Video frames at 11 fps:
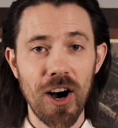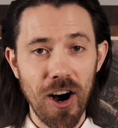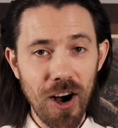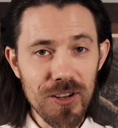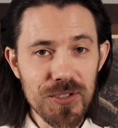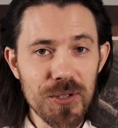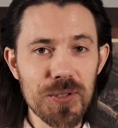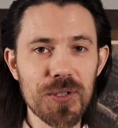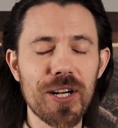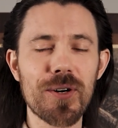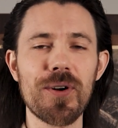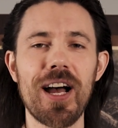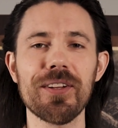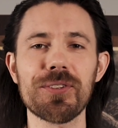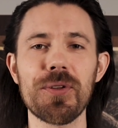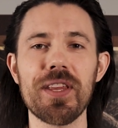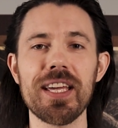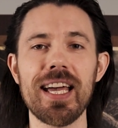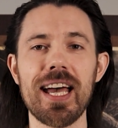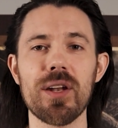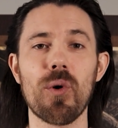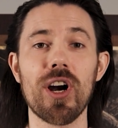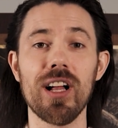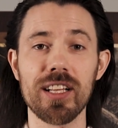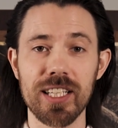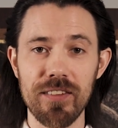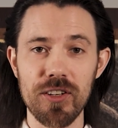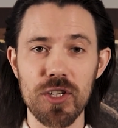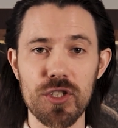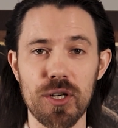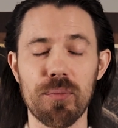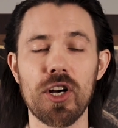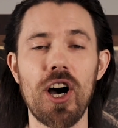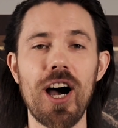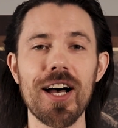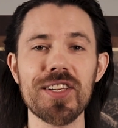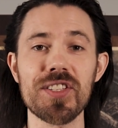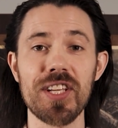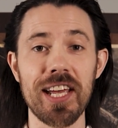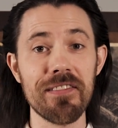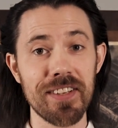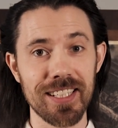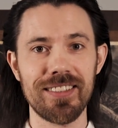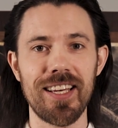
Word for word: Also stick around to the end where I'll give you some cost-saving